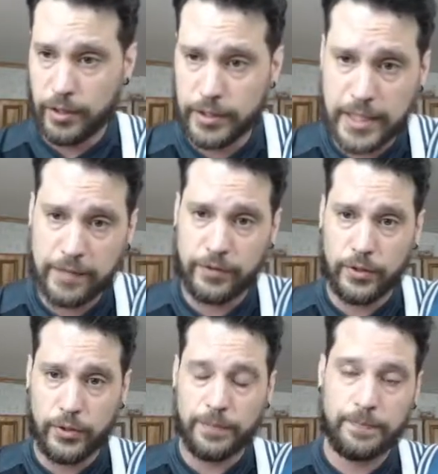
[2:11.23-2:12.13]
this
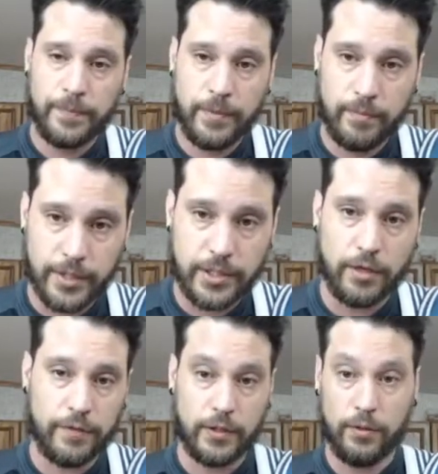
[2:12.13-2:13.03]
afternoon
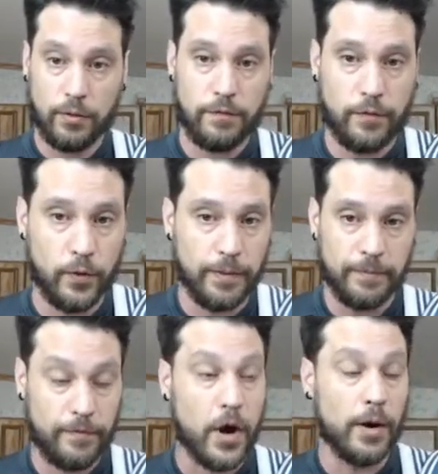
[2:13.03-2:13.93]
myself at the local
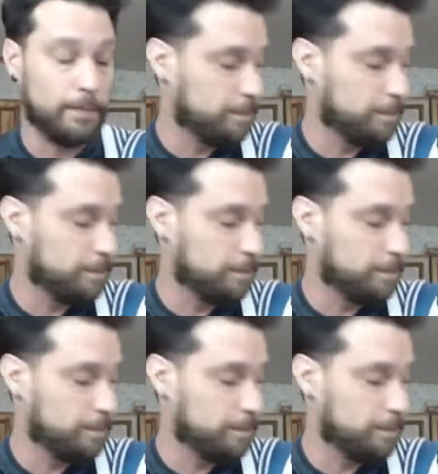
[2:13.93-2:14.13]
farm.